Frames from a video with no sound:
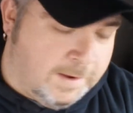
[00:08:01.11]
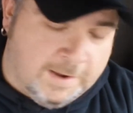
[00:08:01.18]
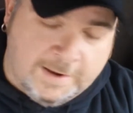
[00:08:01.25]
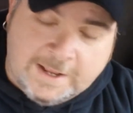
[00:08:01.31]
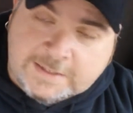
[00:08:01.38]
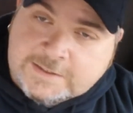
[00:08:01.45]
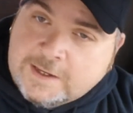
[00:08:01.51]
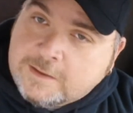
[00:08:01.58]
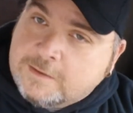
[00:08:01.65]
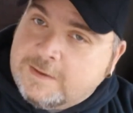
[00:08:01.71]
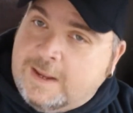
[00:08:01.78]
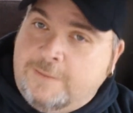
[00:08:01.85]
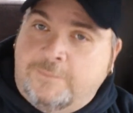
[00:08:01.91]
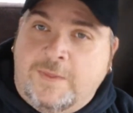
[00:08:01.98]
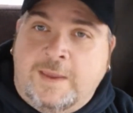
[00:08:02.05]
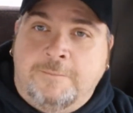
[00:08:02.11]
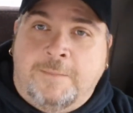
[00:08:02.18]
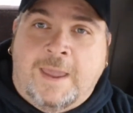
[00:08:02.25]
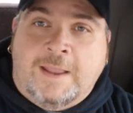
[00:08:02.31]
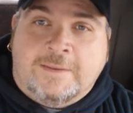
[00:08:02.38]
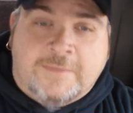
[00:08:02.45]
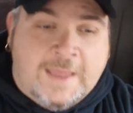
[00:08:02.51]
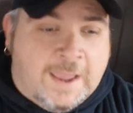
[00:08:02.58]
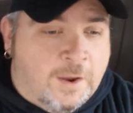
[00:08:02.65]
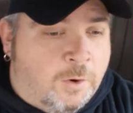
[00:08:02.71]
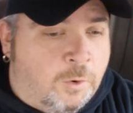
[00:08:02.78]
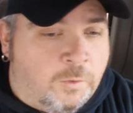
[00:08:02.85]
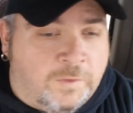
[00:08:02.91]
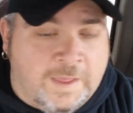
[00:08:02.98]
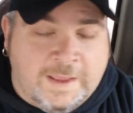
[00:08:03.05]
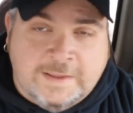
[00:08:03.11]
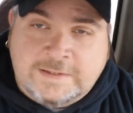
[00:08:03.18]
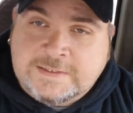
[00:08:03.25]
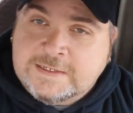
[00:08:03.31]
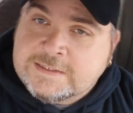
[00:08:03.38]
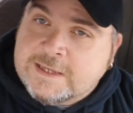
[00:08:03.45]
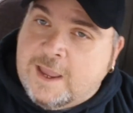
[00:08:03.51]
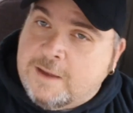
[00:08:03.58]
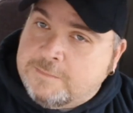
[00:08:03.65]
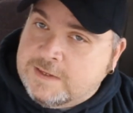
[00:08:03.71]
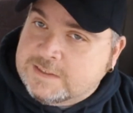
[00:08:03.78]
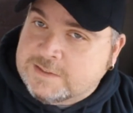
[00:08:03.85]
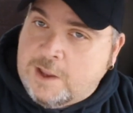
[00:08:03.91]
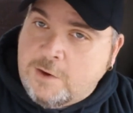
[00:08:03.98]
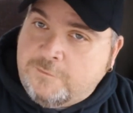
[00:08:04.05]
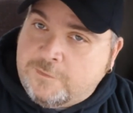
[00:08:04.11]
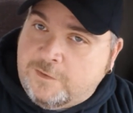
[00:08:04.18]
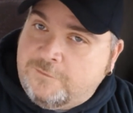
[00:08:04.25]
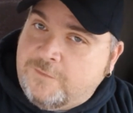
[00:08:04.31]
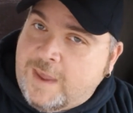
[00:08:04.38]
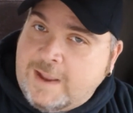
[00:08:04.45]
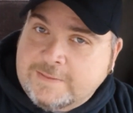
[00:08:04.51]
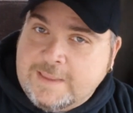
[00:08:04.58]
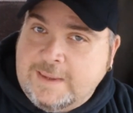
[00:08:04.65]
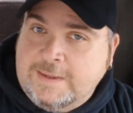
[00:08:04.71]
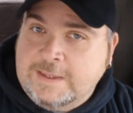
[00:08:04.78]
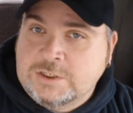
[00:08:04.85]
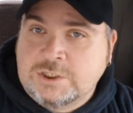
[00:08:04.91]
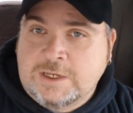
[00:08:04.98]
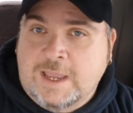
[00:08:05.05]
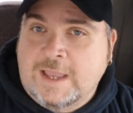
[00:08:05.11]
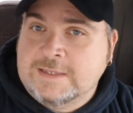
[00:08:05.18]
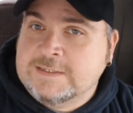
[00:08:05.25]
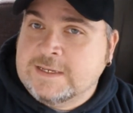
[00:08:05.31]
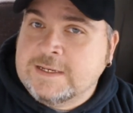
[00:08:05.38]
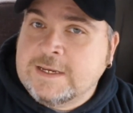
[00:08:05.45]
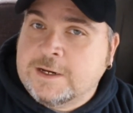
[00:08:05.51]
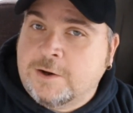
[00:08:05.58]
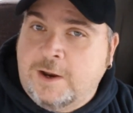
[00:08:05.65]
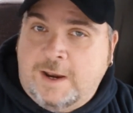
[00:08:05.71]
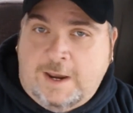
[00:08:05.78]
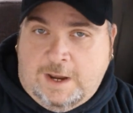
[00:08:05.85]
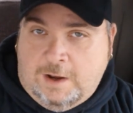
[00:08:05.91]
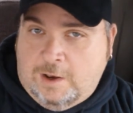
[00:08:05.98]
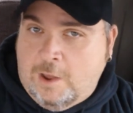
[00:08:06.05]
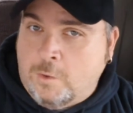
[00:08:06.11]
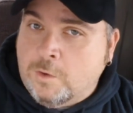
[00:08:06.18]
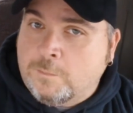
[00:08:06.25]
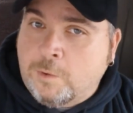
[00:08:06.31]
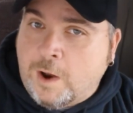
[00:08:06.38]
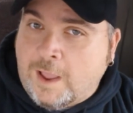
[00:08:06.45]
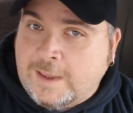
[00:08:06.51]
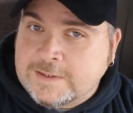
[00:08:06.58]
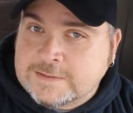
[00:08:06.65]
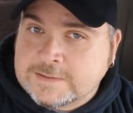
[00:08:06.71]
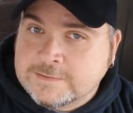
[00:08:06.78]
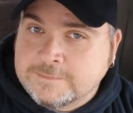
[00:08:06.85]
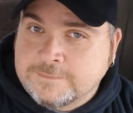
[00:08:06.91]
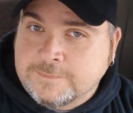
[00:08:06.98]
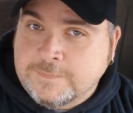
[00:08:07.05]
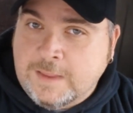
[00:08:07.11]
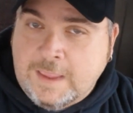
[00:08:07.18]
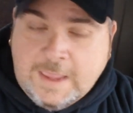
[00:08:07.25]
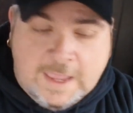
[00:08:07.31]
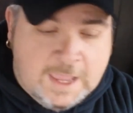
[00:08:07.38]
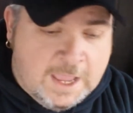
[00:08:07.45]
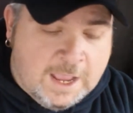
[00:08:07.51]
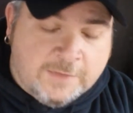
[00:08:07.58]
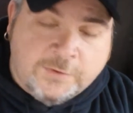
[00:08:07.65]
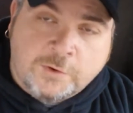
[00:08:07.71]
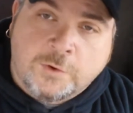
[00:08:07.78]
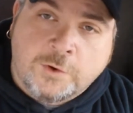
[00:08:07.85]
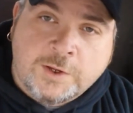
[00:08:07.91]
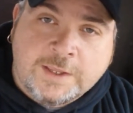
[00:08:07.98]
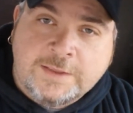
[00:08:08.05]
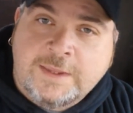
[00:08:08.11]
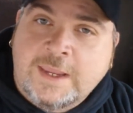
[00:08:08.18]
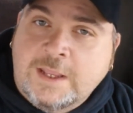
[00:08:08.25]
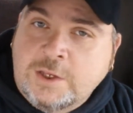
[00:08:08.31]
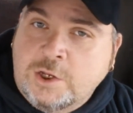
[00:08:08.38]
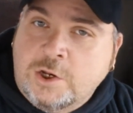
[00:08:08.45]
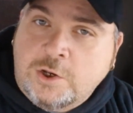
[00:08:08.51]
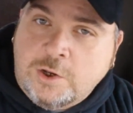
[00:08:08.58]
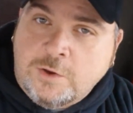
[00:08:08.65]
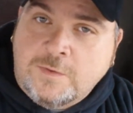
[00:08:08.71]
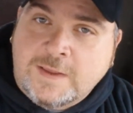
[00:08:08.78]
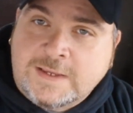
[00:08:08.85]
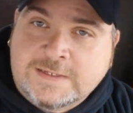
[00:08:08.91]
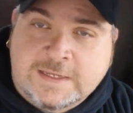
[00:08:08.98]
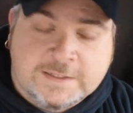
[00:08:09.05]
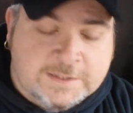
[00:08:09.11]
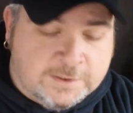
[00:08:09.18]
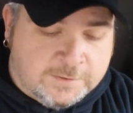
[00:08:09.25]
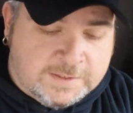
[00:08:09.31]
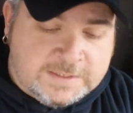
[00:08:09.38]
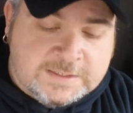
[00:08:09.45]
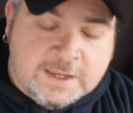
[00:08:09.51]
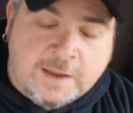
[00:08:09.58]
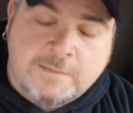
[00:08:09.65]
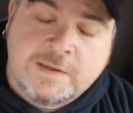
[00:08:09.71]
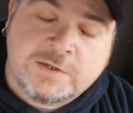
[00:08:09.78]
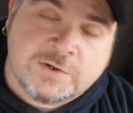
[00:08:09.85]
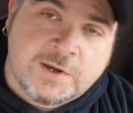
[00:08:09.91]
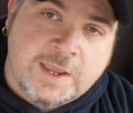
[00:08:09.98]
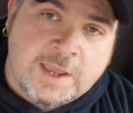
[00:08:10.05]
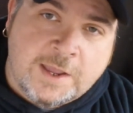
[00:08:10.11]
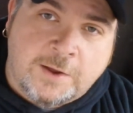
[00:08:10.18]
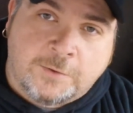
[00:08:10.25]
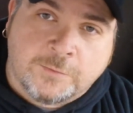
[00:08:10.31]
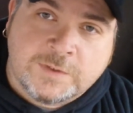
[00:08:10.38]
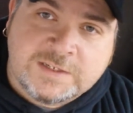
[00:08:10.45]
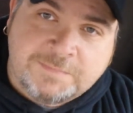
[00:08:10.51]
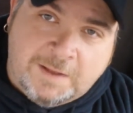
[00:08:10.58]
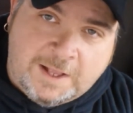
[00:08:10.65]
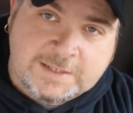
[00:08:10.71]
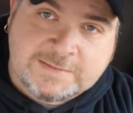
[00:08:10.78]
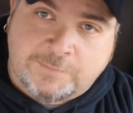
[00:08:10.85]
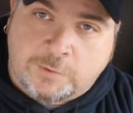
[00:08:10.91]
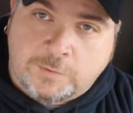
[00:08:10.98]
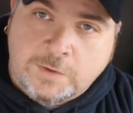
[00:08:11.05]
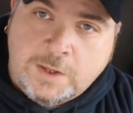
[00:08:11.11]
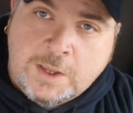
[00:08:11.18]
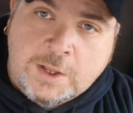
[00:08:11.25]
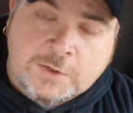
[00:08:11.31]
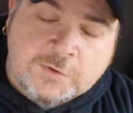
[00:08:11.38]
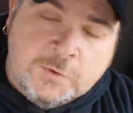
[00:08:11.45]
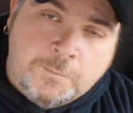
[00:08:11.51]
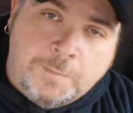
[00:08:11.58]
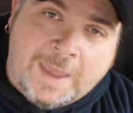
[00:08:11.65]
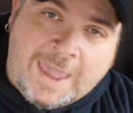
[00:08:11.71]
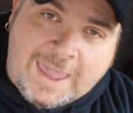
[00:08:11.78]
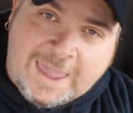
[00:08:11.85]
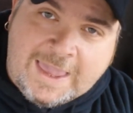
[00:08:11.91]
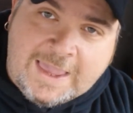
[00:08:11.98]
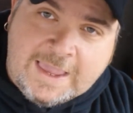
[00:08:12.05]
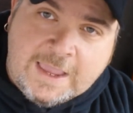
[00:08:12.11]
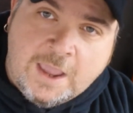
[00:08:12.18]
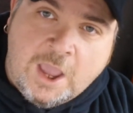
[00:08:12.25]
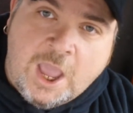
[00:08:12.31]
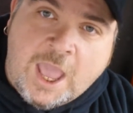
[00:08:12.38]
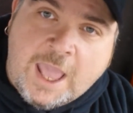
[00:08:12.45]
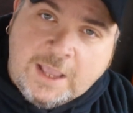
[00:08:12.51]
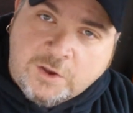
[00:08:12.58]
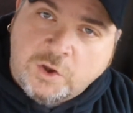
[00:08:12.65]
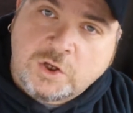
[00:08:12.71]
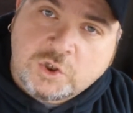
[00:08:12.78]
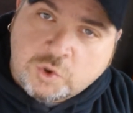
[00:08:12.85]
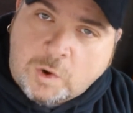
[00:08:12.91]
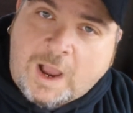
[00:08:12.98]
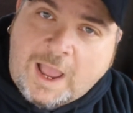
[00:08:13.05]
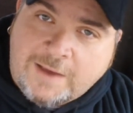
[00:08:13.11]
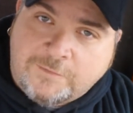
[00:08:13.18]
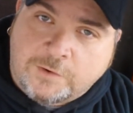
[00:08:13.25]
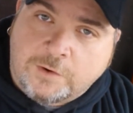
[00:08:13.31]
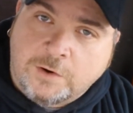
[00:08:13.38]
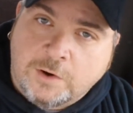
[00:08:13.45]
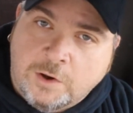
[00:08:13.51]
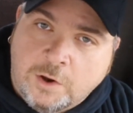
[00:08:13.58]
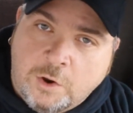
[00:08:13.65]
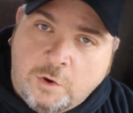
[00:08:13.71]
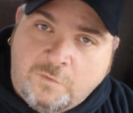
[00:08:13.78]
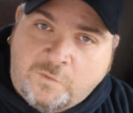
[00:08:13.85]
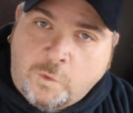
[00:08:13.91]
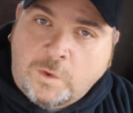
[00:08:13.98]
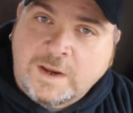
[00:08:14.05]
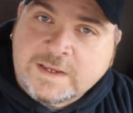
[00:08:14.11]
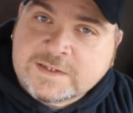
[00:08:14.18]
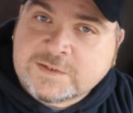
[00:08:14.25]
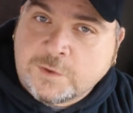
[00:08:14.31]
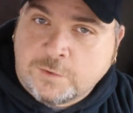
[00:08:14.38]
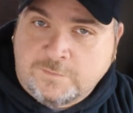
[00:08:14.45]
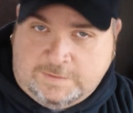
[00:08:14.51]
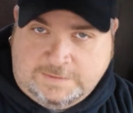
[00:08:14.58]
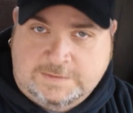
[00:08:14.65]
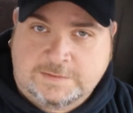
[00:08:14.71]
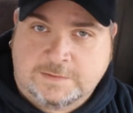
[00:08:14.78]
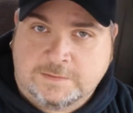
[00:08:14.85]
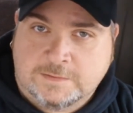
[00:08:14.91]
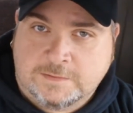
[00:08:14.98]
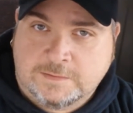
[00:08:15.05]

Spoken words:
And that's the other damn thing. Back to that whole thing is these companies know for a fact they can get you guys in here at a lower price. And they're going to continue to do this until these companies are held responsible to pay a good driver for his service.